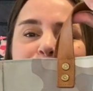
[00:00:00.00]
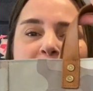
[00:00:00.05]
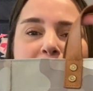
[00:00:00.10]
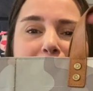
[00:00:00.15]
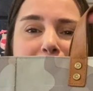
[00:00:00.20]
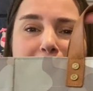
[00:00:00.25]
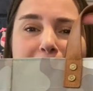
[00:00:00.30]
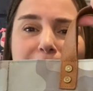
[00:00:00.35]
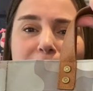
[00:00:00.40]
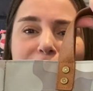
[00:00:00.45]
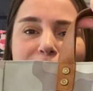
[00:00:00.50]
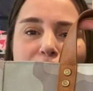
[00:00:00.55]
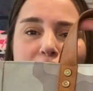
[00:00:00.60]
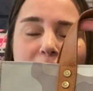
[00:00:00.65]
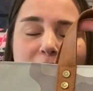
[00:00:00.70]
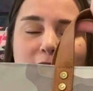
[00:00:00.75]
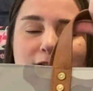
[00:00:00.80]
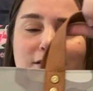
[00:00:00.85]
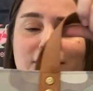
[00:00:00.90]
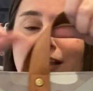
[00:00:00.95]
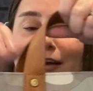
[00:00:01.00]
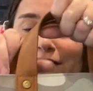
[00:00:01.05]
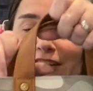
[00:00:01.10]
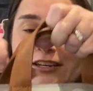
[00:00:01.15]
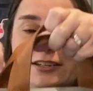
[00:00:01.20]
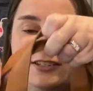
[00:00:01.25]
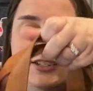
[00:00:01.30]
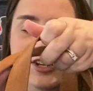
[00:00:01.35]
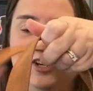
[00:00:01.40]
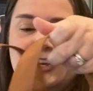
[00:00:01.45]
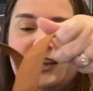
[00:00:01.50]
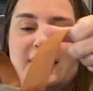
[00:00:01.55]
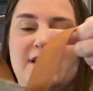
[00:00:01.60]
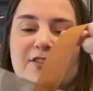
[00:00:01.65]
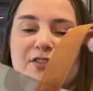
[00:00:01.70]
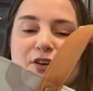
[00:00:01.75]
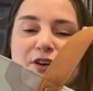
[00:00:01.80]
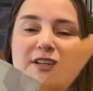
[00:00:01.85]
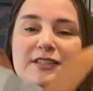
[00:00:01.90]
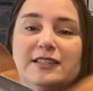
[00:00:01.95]
pocket in the front. Love it.
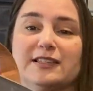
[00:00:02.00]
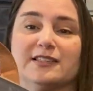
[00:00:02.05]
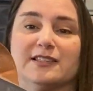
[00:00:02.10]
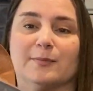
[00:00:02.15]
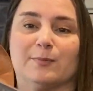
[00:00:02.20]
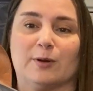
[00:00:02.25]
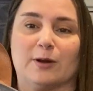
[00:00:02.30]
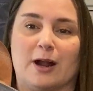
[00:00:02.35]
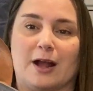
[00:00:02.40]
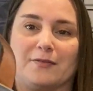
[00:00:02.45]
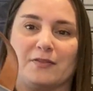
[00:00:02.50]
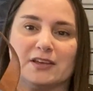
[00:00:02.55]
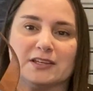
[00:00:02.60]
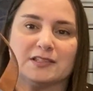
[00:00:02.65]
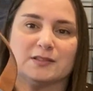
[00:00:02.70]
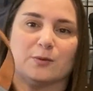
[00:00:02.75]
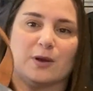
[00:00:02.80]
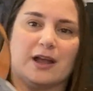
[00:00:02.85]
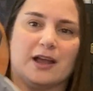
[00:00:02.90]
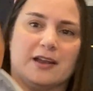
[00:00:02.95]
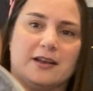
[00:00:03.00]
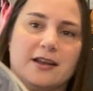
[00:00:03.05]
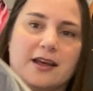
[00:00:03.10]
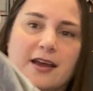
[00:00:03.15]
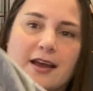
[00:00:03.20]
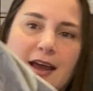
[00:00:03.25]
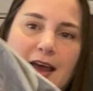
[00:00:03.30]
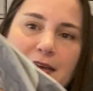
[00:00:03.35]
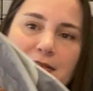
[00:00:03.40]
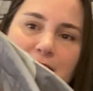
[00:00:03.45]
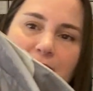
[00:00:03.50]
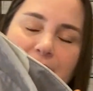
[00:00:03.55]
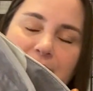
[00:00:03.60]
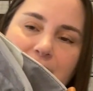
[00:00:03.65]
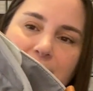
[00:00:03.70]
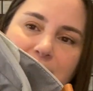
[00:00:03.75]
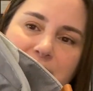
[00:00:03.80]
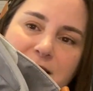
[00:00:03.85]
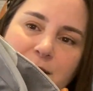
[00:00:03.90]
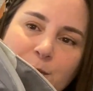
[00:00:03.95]
There is a zipper on this one, and
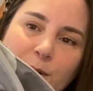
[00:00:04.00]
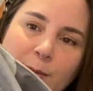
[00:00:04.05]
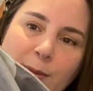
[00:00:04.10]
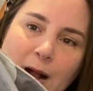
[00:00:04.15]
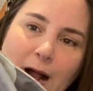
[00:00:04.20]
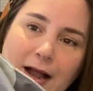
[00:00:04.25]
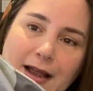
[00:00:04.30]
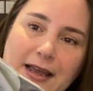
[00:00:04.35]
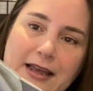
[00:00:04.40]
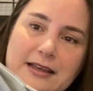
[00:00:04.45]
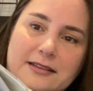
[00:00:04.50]
then a zipper pocket